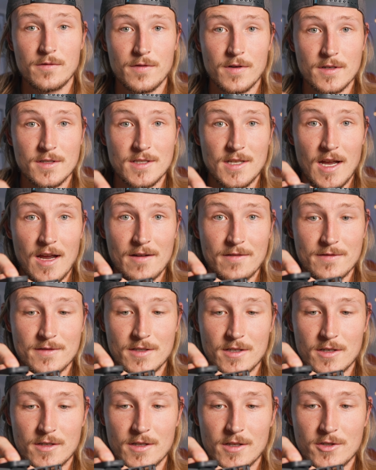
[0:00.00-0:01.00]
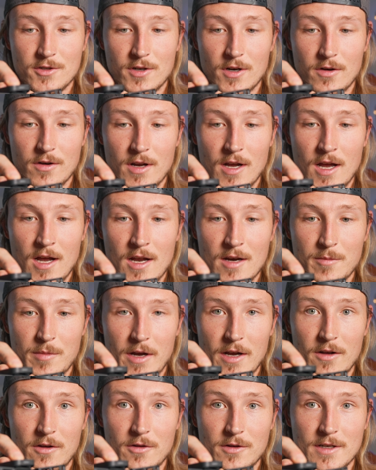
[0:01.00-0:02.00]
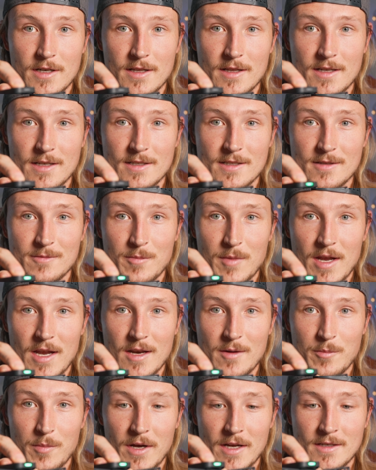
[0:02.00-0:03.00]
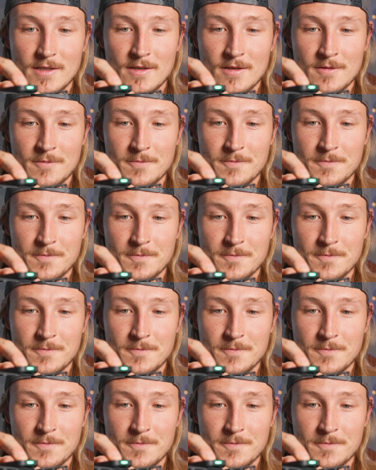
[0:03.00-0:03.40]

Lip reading: first off, turn the drone on by holding this main button.